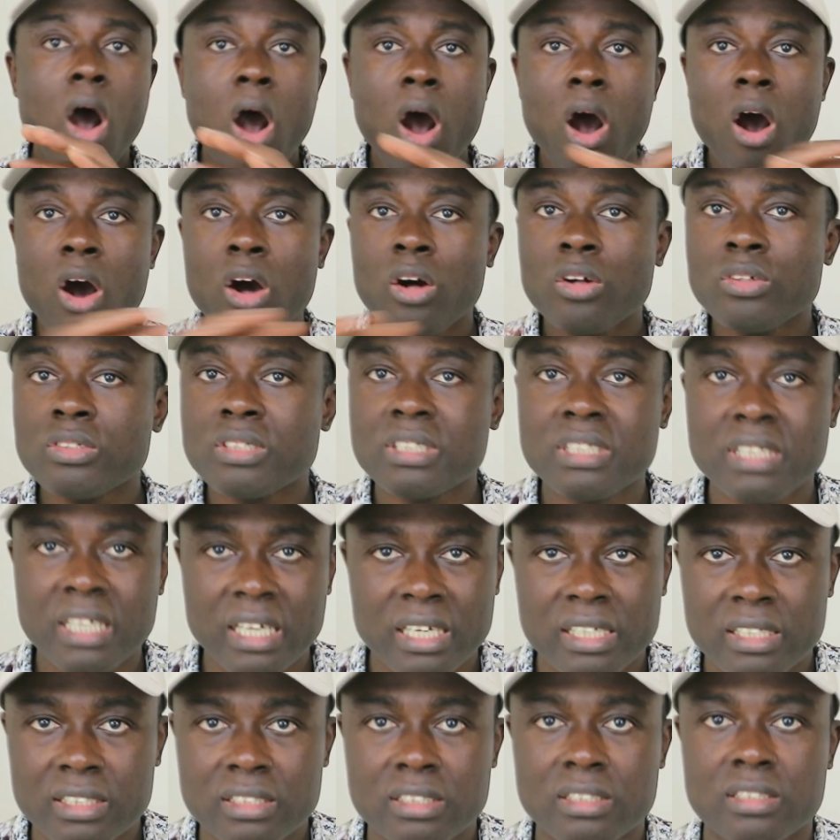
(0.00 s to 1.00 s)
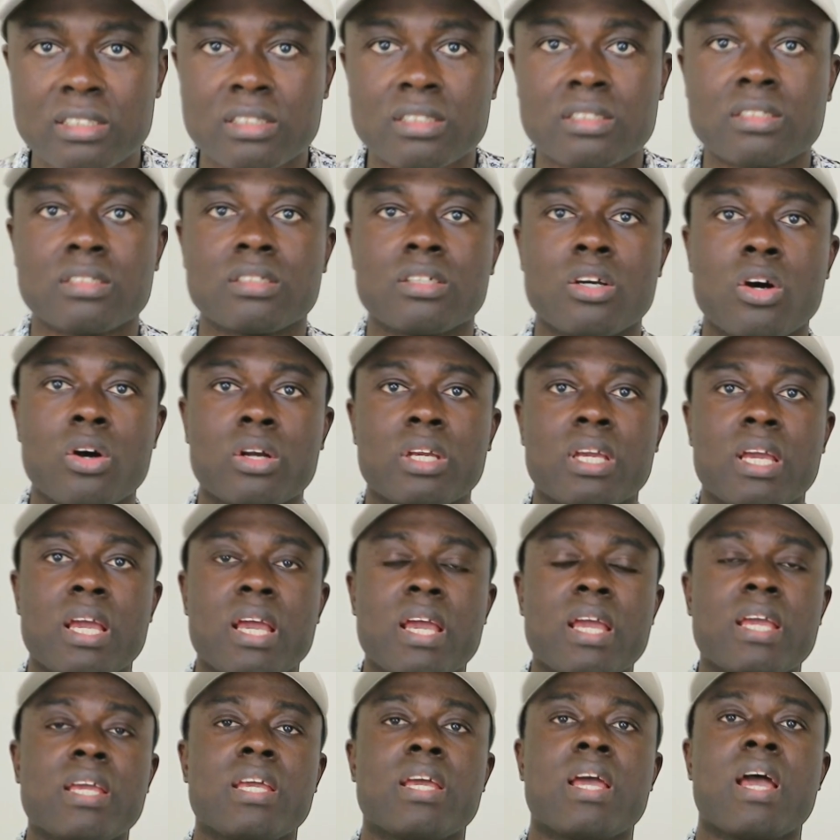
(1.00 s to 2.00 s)
all this,
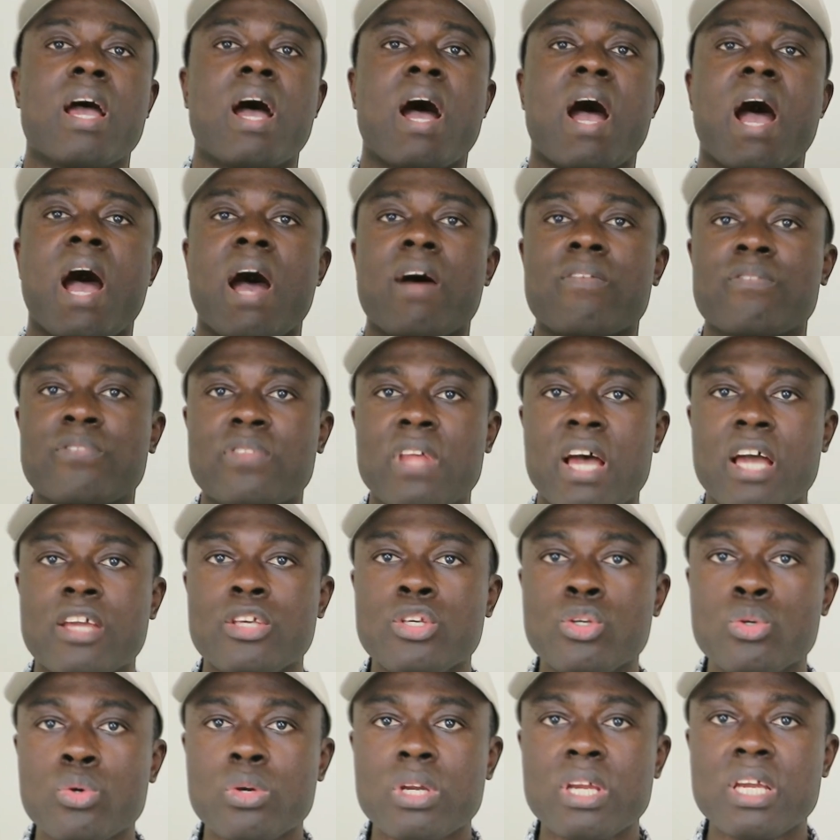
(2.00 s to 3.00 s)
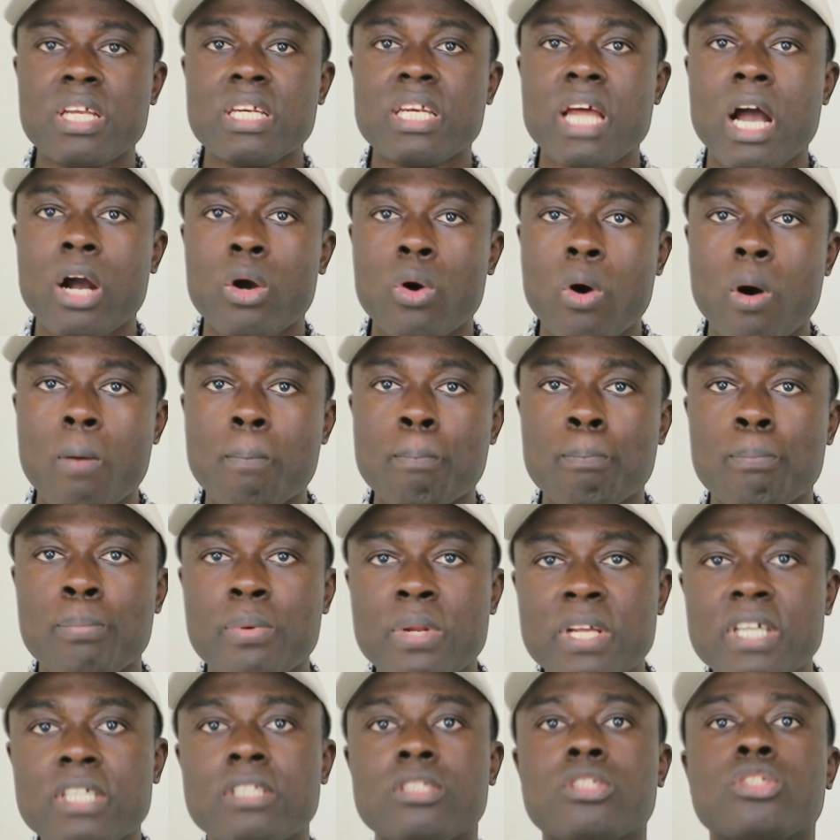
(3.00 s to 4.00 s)
okay, after you either
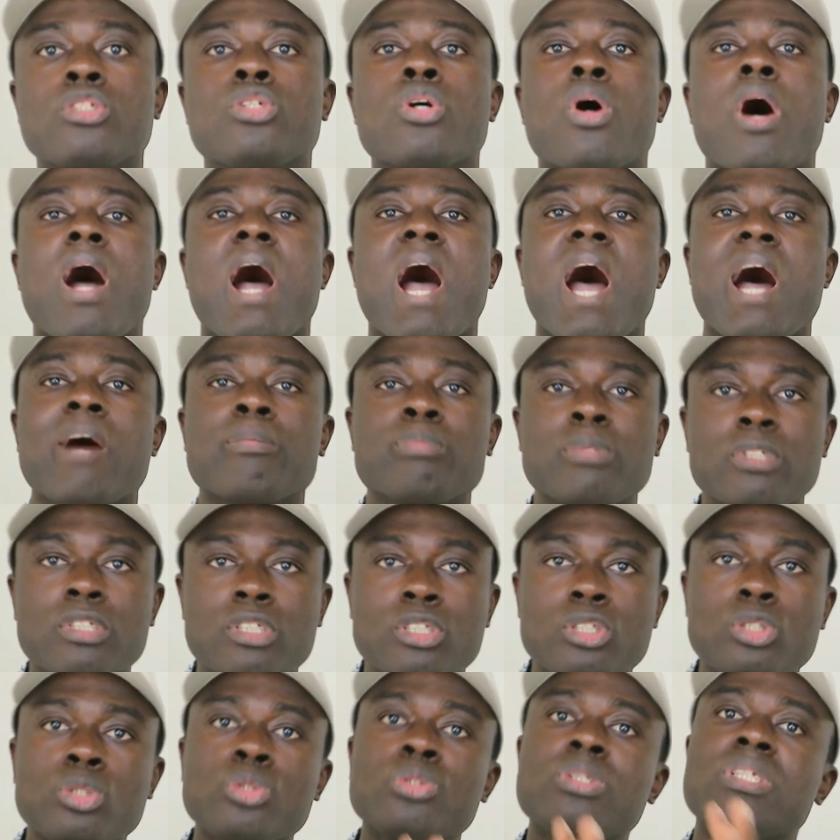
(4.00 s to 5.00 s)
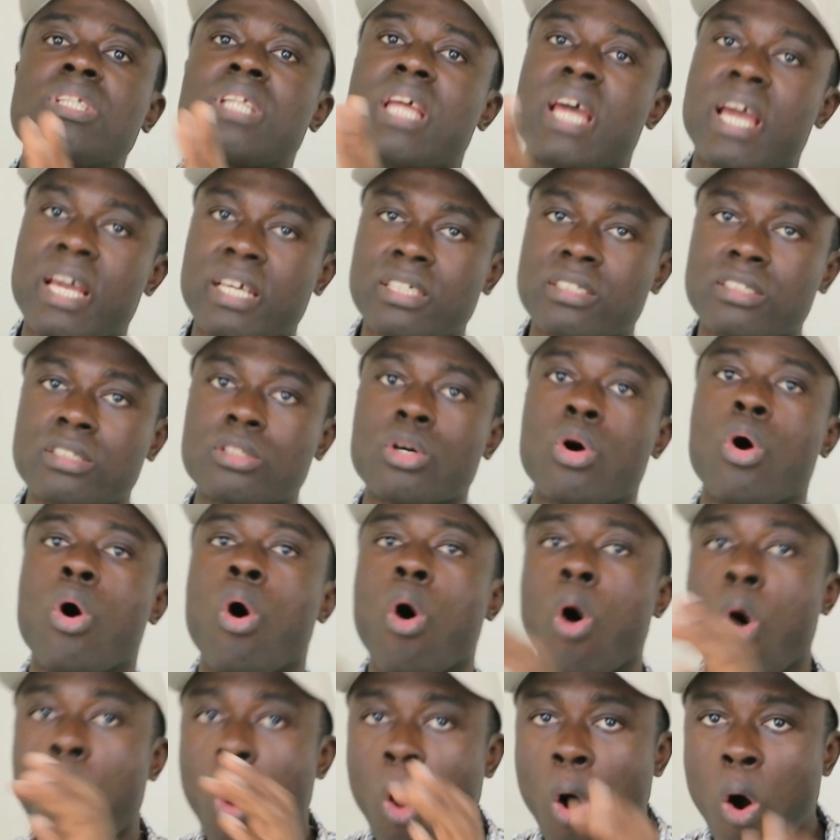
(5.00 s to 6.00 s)
complete your aptitude test
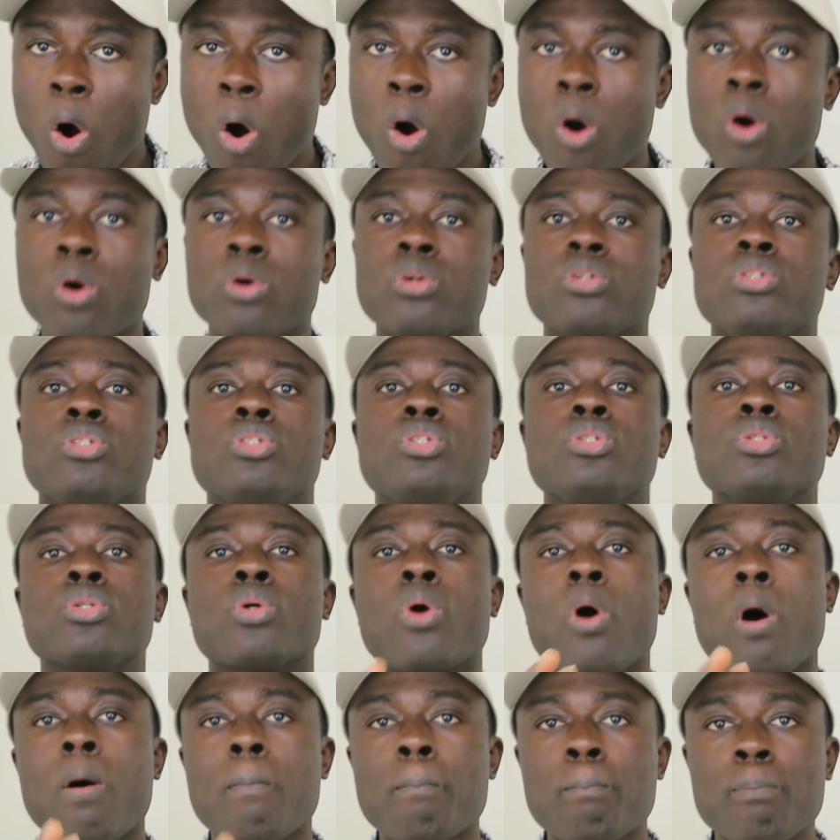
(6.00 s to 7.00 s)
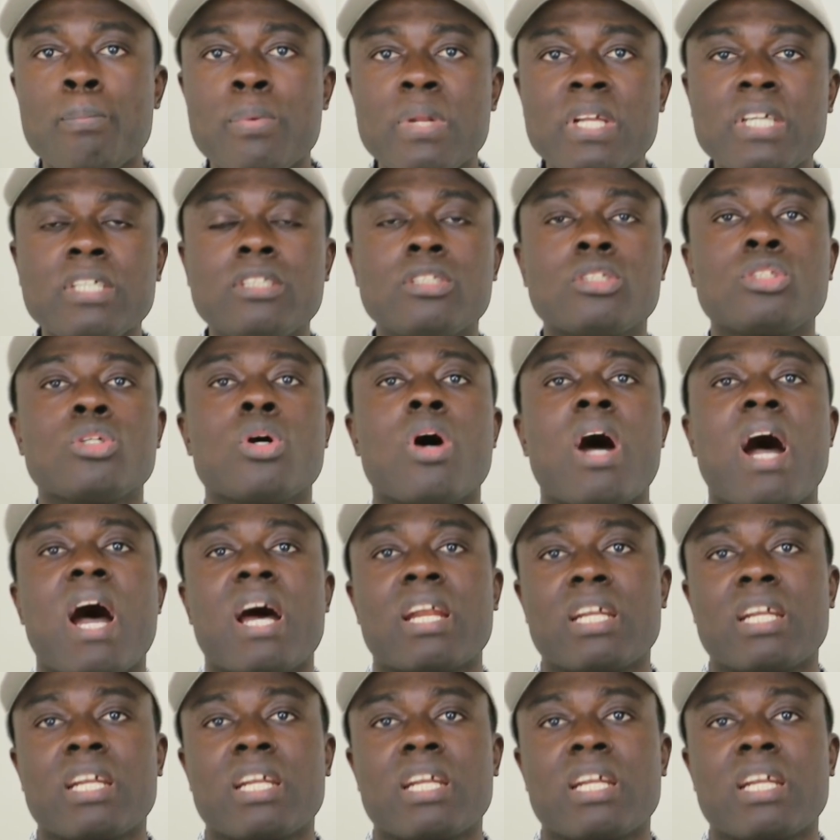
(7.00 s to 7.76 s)
or you complete your